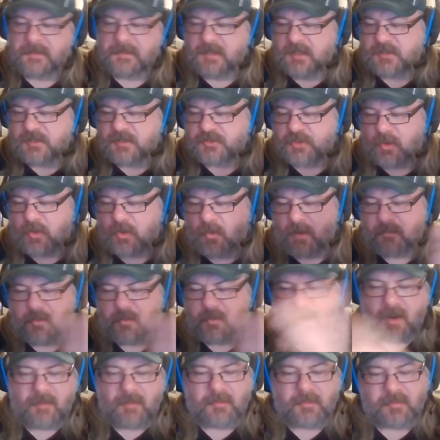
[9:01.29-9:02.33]
So I'm
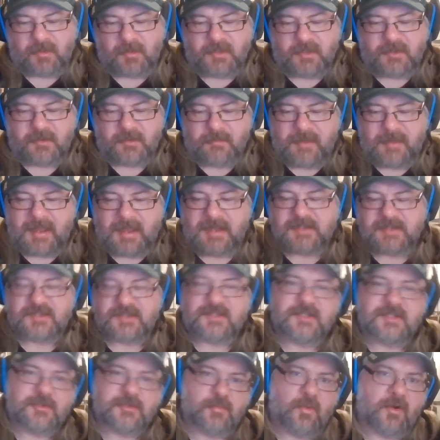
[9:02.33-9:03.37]
probably going to pass
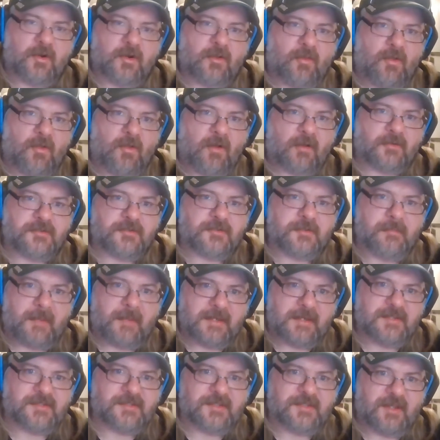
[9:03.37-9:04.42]
this one along to my
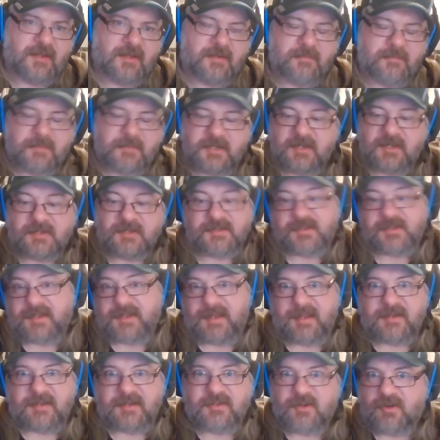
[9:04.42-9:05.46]
son because,
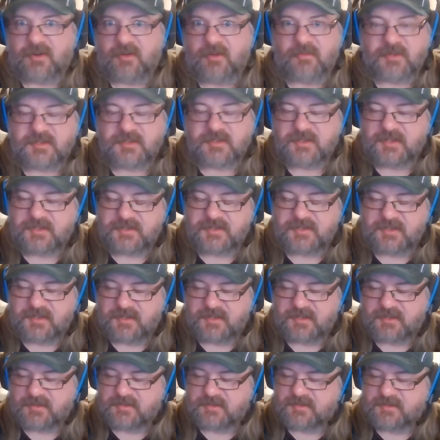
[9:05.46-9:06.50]
again, you know, it's it's
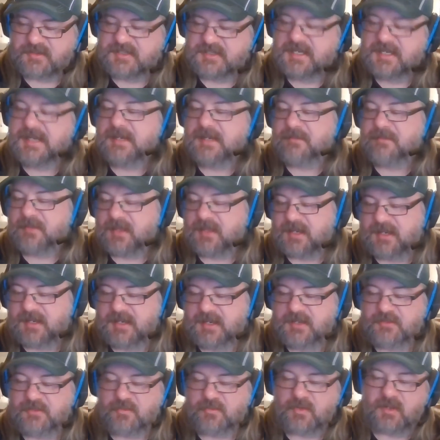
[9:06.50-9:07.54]
a team that
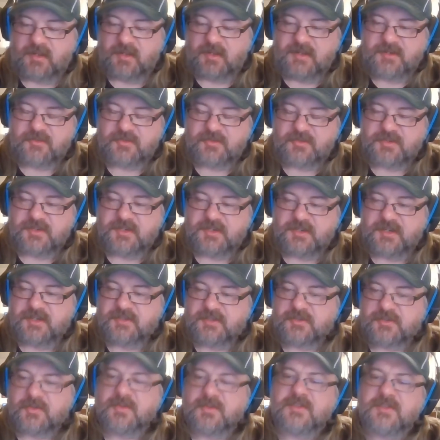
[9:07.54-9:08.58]
he's really interested in.
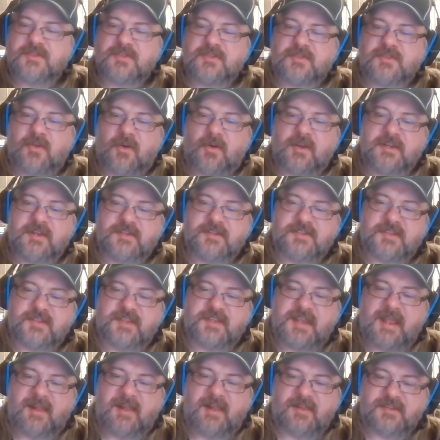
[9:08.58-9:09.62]
So this is Guardians of the
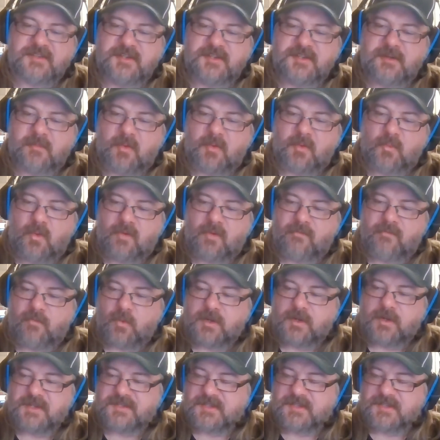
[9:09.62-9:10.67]
Galaxy number
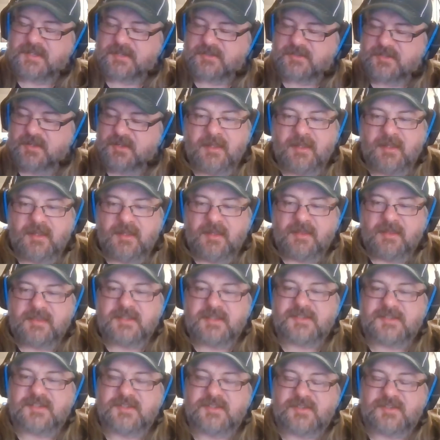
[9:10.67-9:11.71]
146.
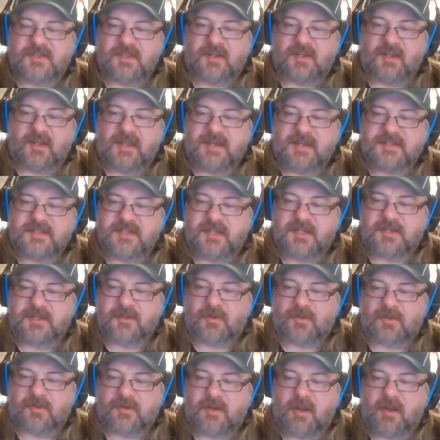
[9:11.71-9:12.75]
This is the
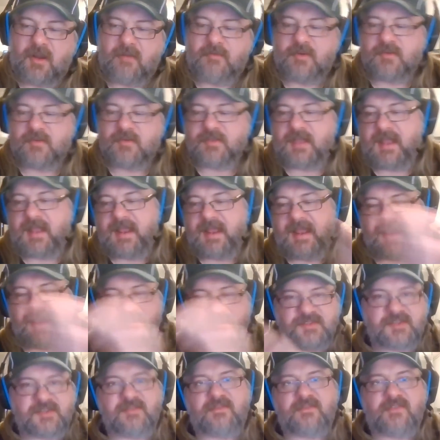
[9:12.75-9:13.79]
lenticular cover that
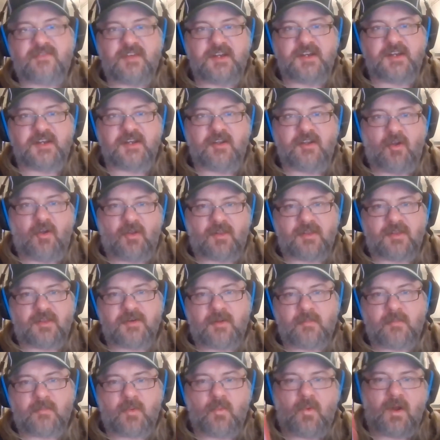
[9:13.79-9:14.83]
has Infinity Gauntlet
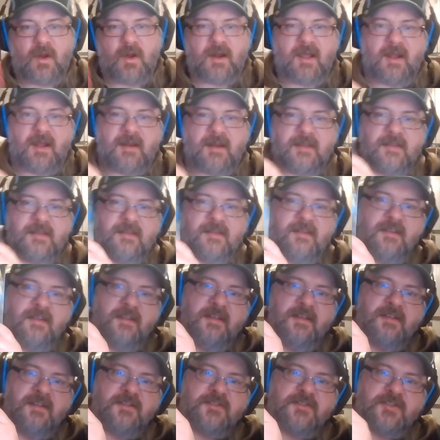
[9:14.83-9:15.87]
number one on it.
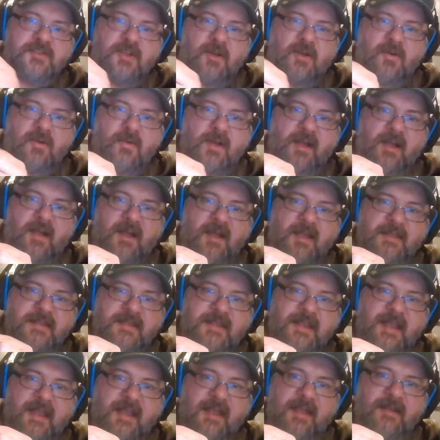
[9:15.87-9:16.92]
So, uh,
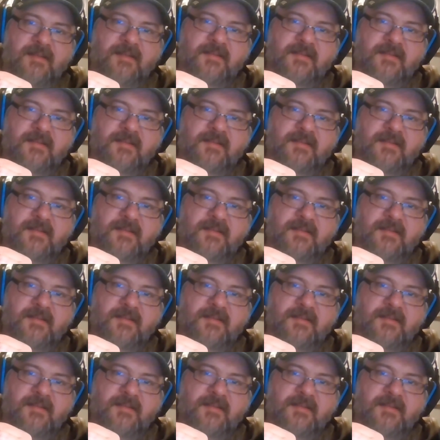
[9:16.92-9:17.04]
yeah,